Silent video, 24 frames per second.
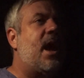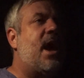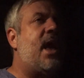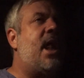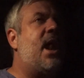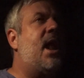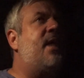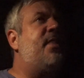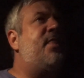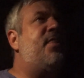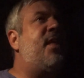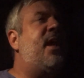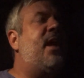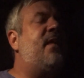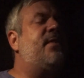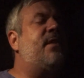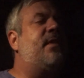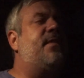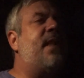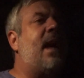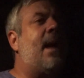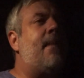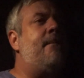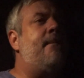And I think
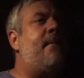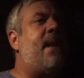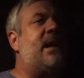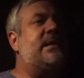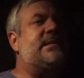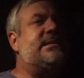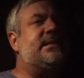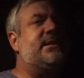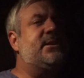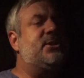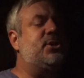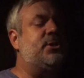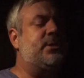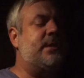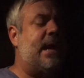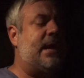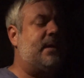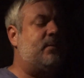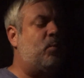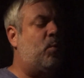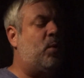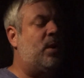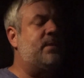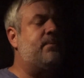that message in
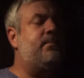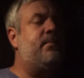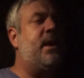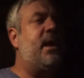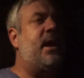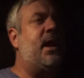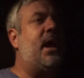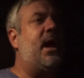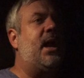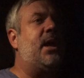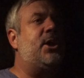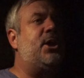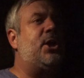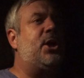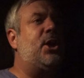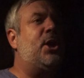that 1 minute,